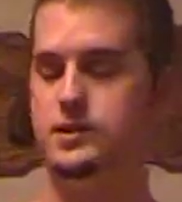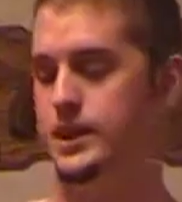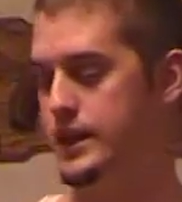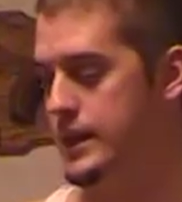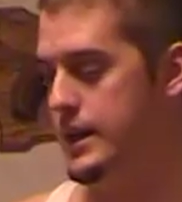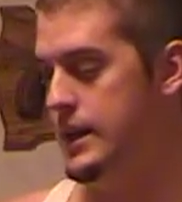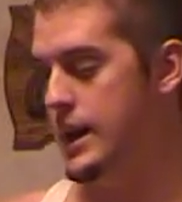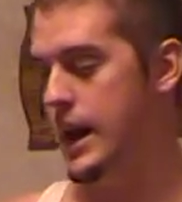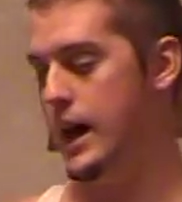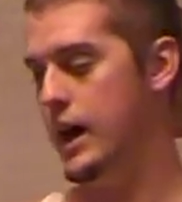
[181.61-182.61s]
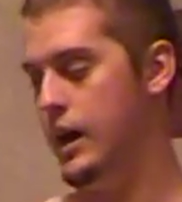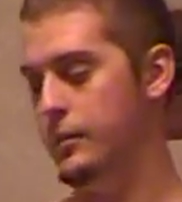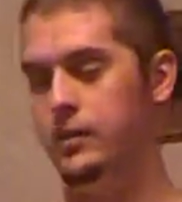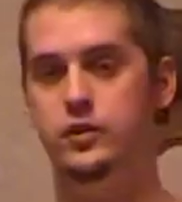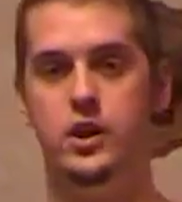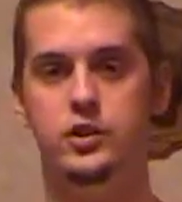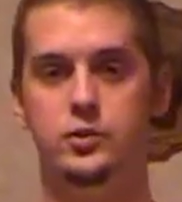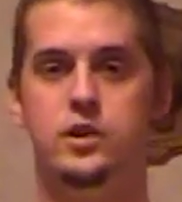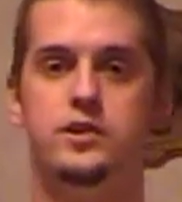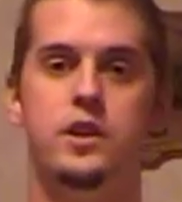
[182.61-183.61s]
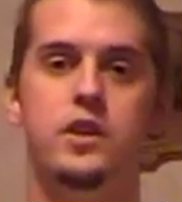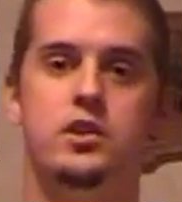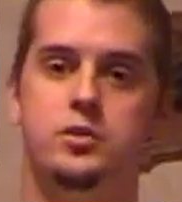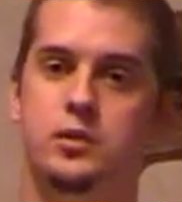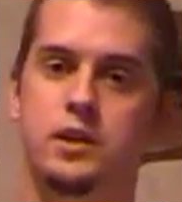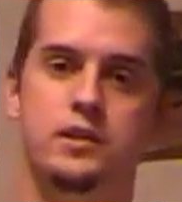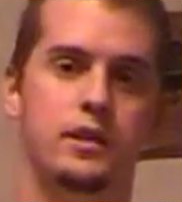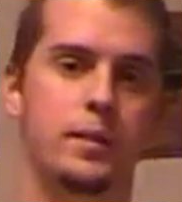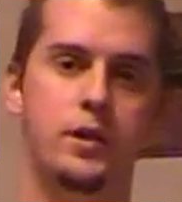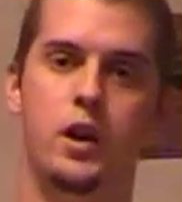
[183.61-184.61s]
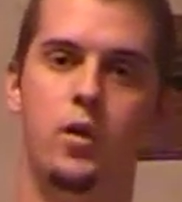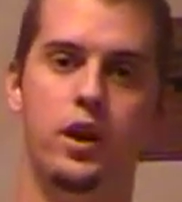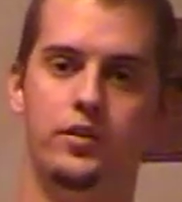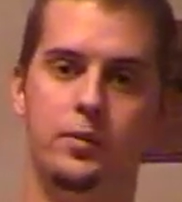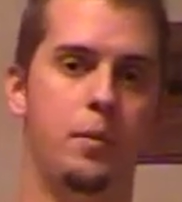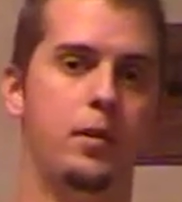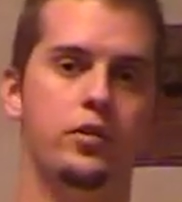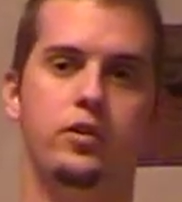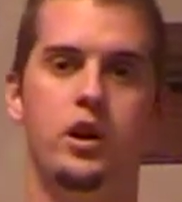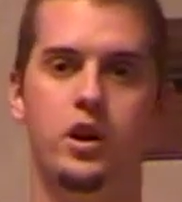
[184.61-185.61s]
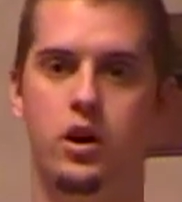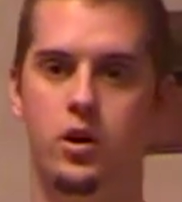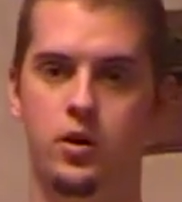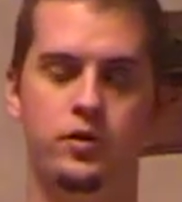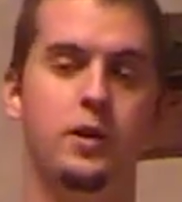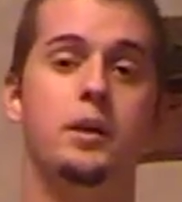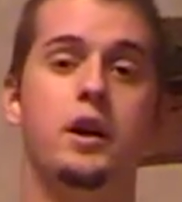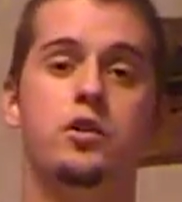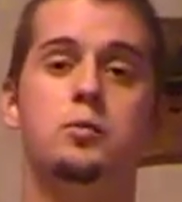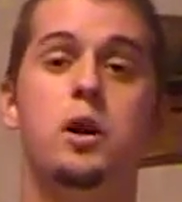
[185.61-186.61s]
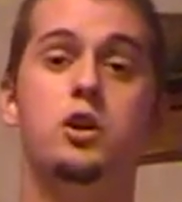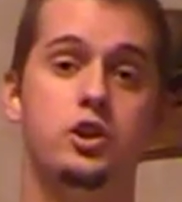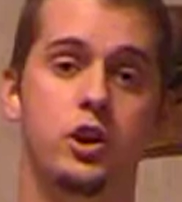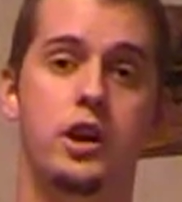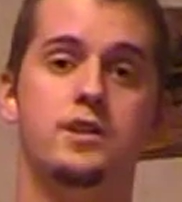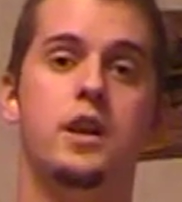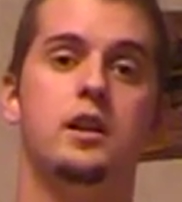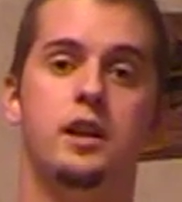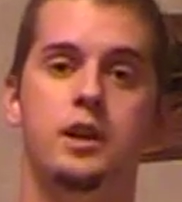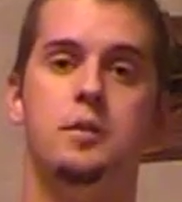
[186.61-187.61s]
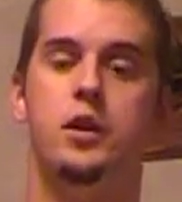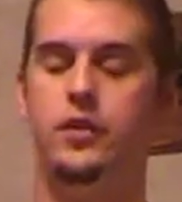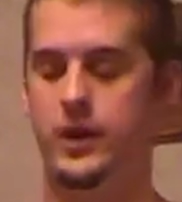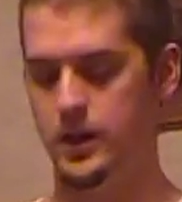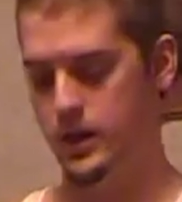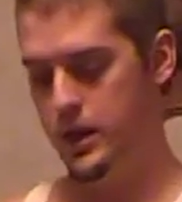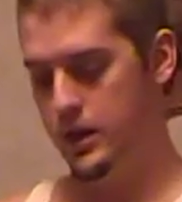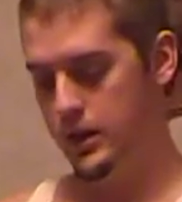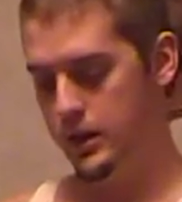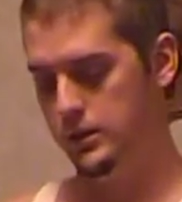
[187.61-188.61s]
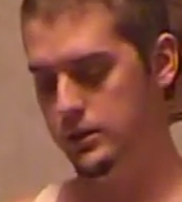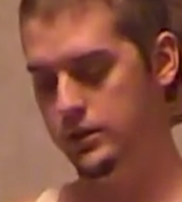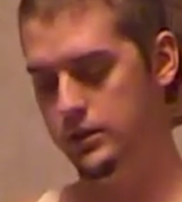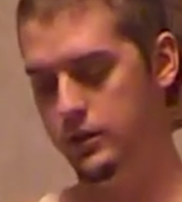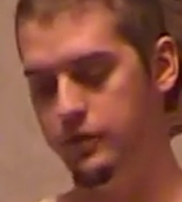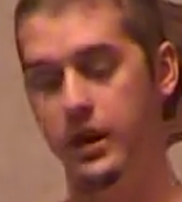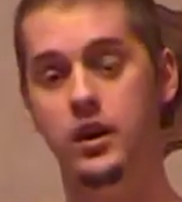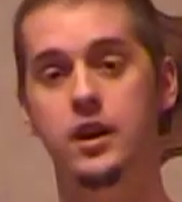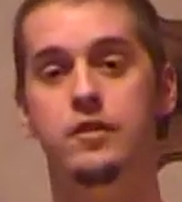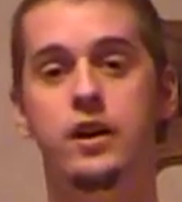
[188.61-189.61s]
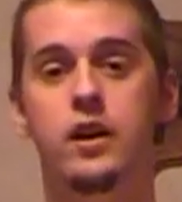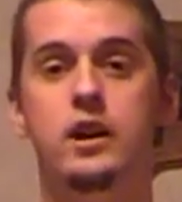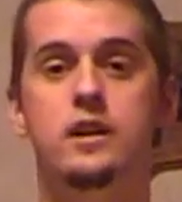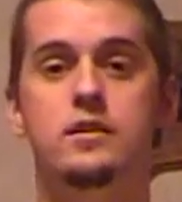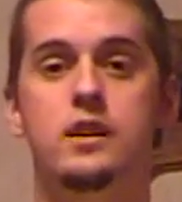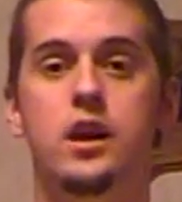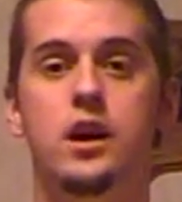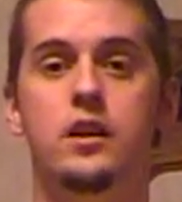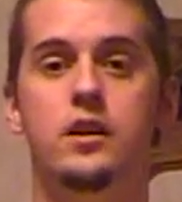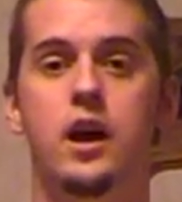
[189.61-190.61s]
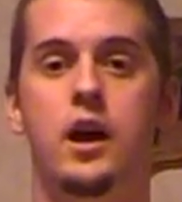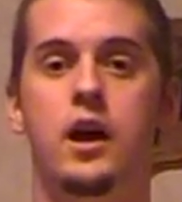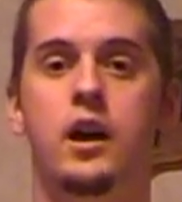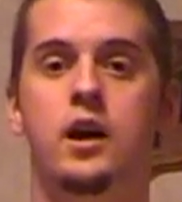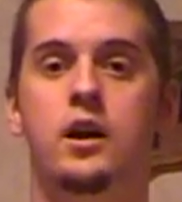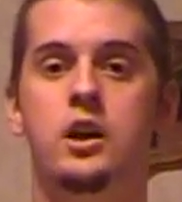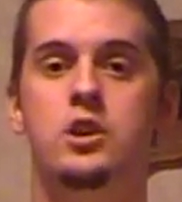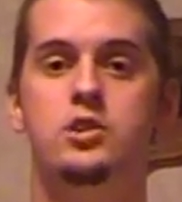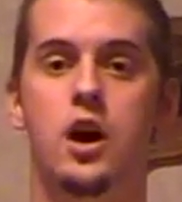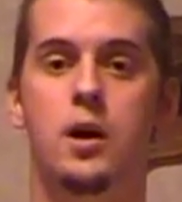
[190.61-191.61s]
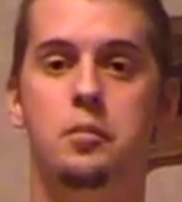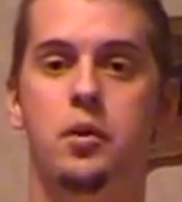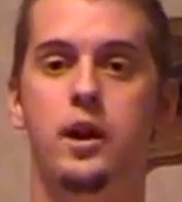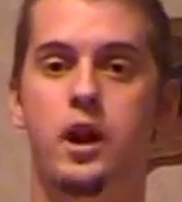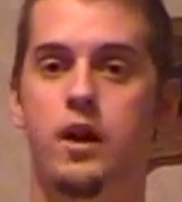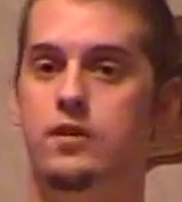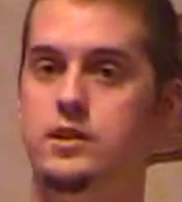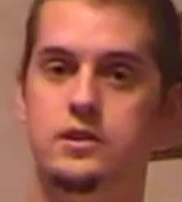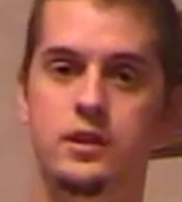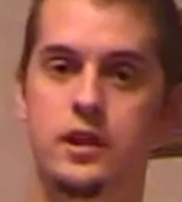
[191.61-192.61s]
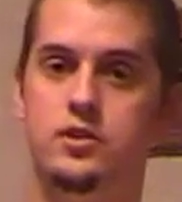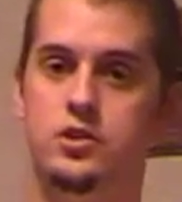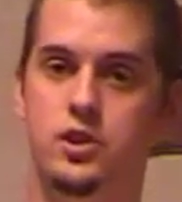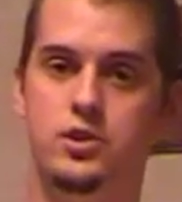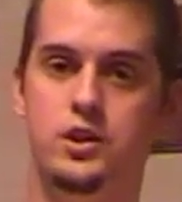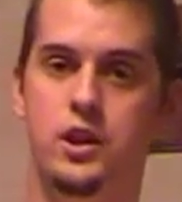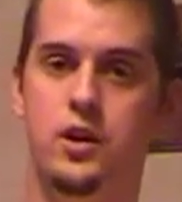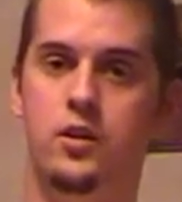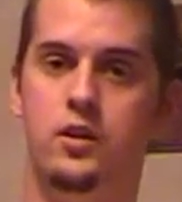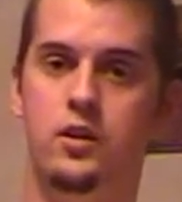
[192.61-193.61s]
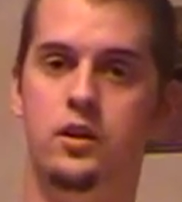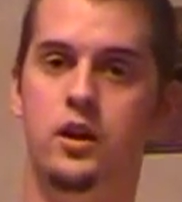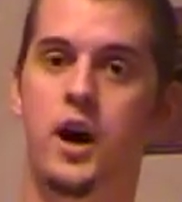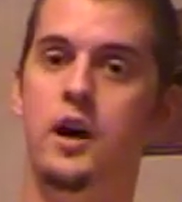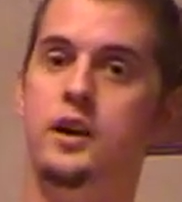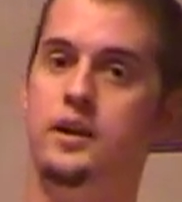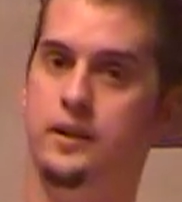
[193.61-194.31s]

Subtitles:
sake. If you guys want to see that, just please let me know and I'll take my guns apart, show you guys how to clean them and all that. Very, very easy gun to operate. Obviously, it's just, you know, cock